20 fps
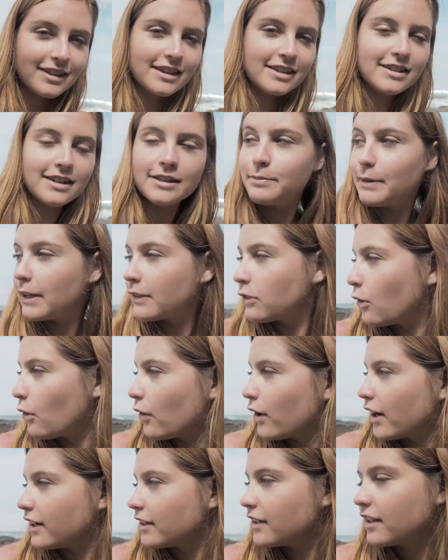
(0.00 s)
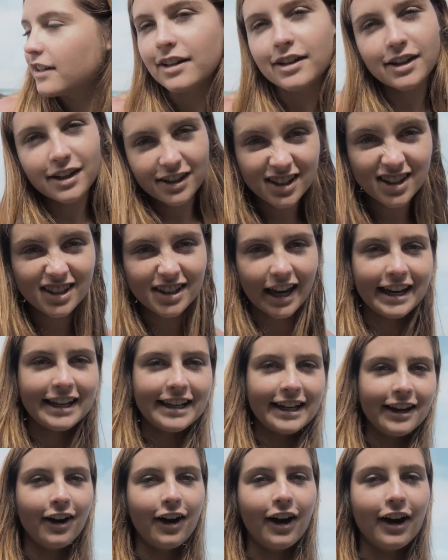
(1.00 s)
This has been Lauren,
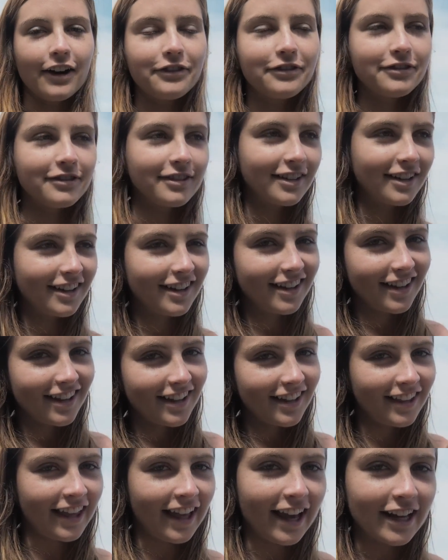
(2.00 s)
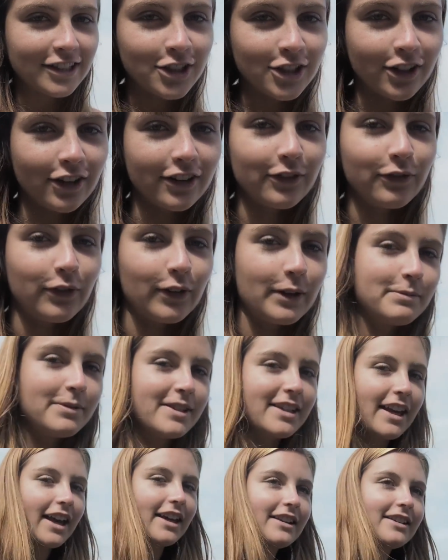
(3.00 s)
signing off. Catch you on the flip
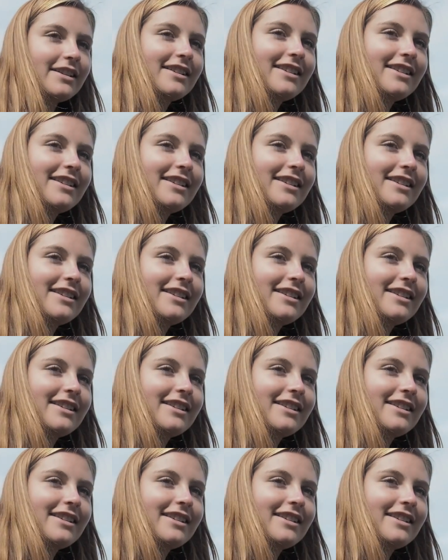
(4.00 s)
side.